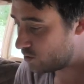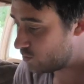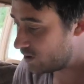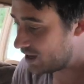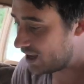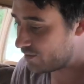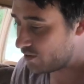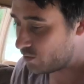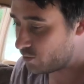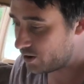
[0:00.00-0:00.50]

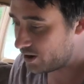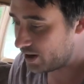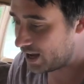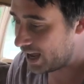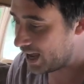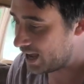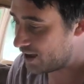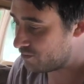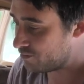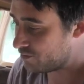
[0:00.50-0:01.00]
we ever want to
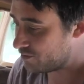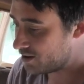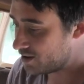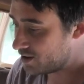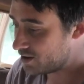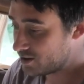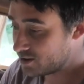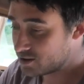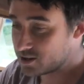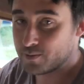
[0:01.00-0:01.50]
have
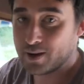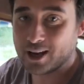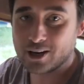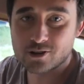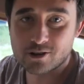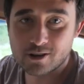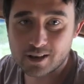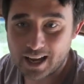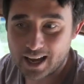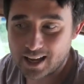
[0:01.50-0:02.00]
some
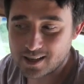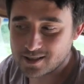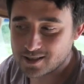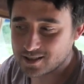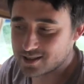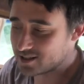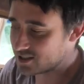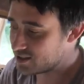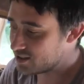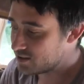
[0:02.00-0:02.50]
extra
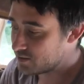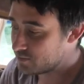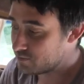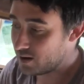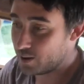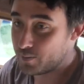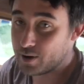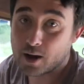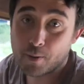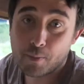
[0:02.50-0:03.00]
guests,
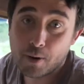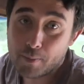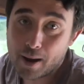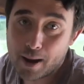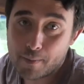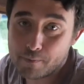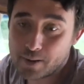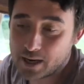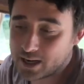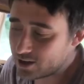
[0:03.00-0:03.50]
maybe a couple of
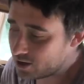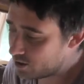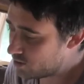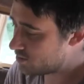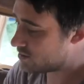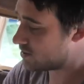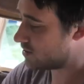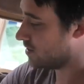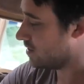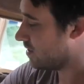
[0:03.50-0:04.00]

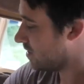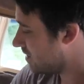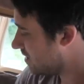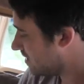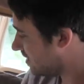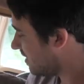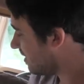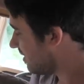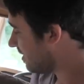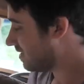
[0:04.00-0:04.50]
bambinos,
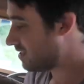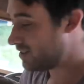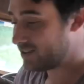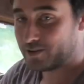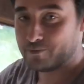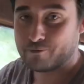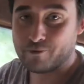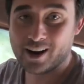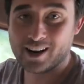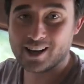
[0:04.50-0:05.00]

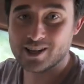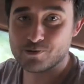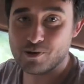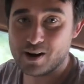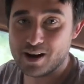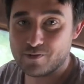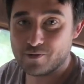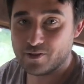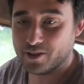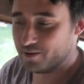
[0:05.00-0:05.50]
Frank is
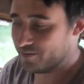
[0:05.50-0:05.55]
ready for